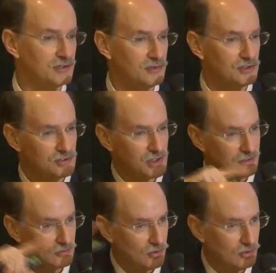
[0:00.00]
and when you
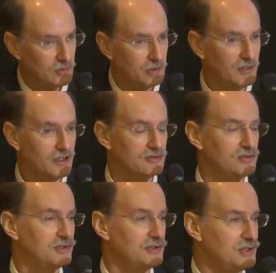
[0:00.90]
cycle all the way around
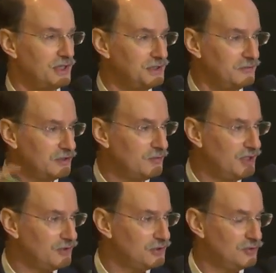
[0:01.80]
using the scientific method,